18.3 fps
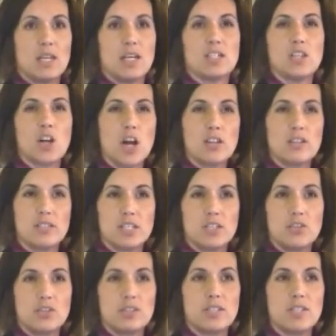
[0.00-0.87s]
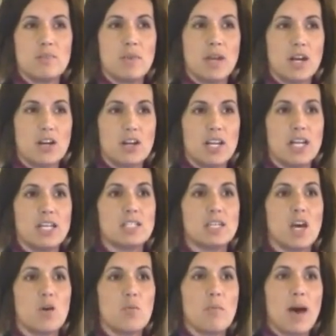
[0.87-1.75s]
a tart citrusy
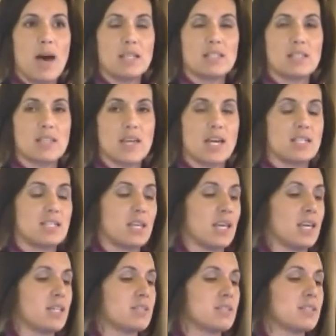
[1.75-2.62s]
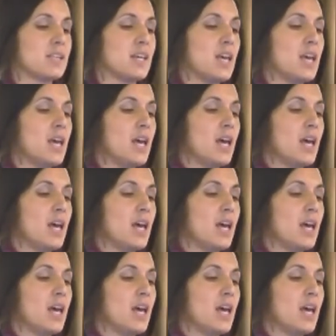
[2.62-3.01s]
marinade to help mask that taste.